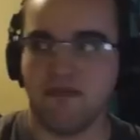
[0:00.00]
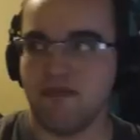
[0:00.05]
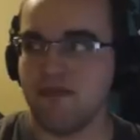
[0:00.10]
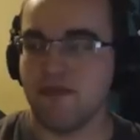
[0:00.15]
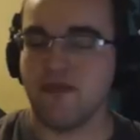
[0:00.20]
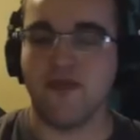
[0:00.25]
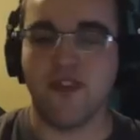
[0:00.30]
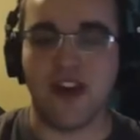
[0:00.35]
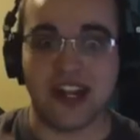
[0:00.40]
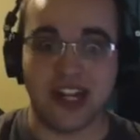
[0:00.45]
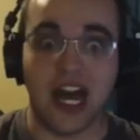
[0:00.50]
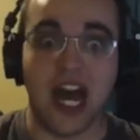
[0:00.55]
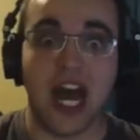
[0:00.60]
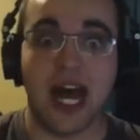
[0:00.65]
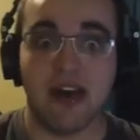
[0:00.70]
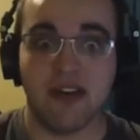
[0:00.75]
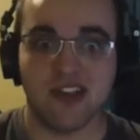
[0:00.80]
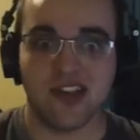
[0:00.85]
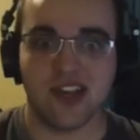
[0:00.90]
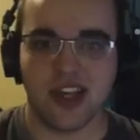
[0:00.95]
In fact,
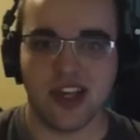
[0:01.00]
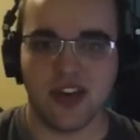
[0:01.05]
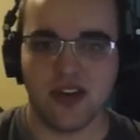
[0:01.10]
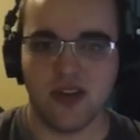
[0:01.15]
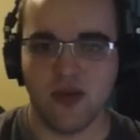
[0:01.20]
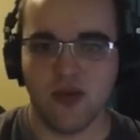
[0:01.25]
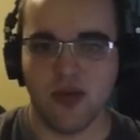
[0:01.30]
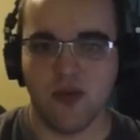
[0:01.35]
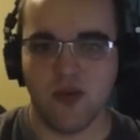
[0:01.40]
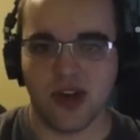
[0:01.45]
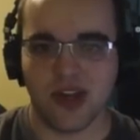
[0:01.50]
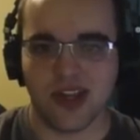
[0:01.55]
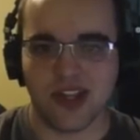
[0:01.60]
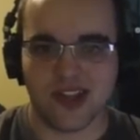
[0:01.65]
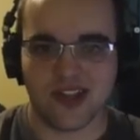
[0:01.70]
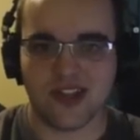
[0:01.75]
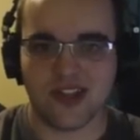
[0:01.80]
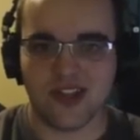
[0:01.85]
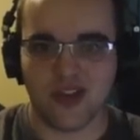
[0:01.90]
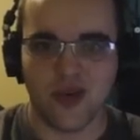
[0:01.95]
I'll see who it
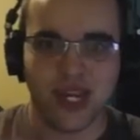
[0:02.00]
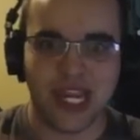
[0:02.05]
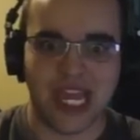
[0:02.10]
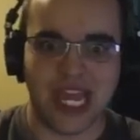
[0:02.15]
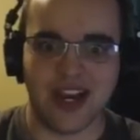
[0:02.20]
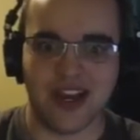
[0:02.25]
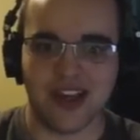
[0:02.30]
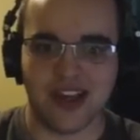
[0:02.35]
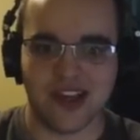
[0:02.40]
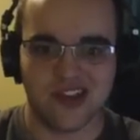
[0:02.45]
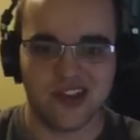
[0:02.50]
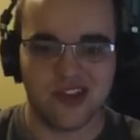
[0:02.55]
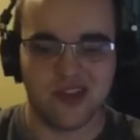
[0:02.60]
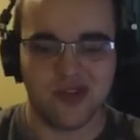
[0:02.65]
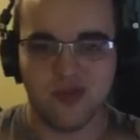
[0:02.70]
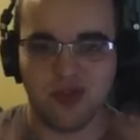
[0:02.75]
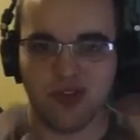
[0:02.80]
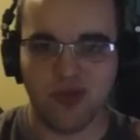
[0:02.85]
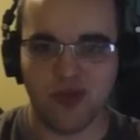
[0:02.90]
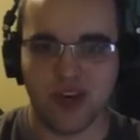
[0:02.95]
was during editing,
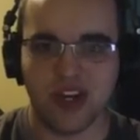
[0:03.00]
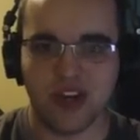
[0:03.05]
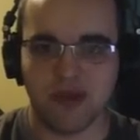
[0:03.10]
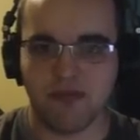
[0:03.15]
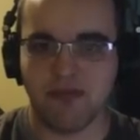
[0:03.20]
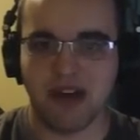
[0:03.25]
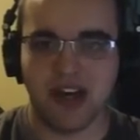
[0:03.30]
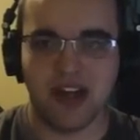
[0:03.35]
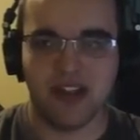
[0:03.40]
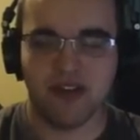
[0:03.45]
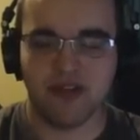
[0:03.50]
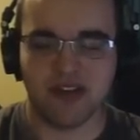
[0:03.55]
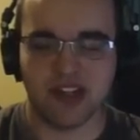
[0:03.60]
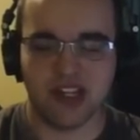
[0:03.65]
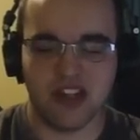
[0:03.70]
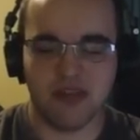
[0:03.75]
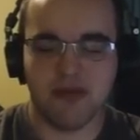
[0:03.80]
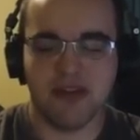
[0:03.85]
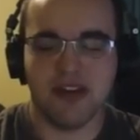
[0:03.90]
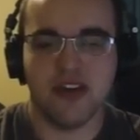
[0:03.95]
so you don't need to bother
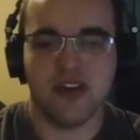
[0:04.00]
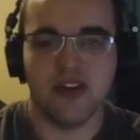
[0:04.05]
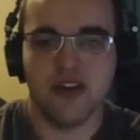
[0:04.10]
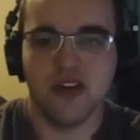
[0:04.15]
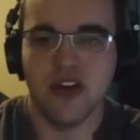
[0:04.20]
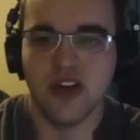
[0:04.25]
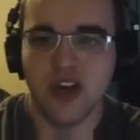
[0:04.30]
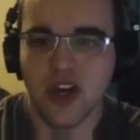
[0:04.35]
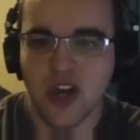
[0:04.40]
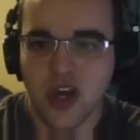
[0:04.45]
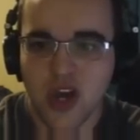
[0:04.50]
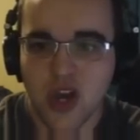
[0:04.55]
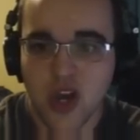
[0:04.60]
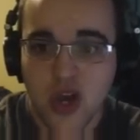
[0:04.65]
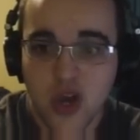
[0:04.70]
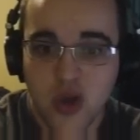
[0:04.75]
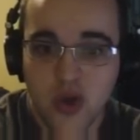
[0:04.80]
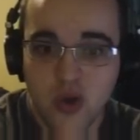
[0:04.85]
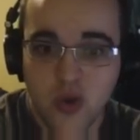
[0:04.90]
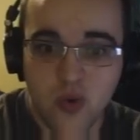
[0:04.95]
telling me
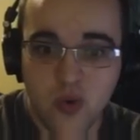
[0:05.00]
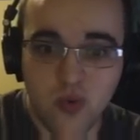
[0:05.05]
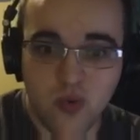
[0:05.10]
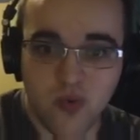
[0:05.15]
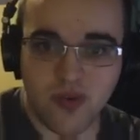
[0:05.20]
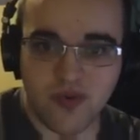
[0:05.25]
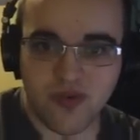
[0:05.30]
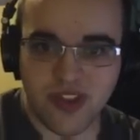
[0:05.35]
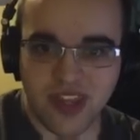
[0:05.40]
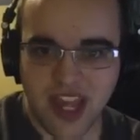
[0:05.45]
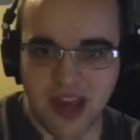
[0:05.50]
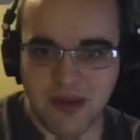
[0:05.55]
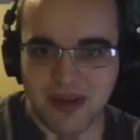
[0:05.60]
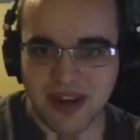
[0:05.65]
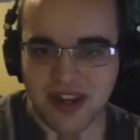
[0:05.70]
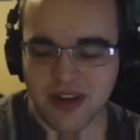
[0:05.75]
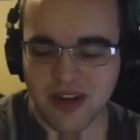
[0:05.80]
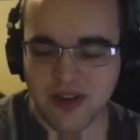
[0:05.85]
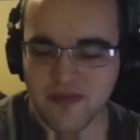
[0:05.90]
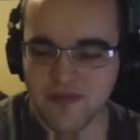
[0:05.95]
who wrote the
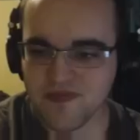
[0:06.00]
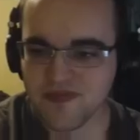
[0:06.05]
comic.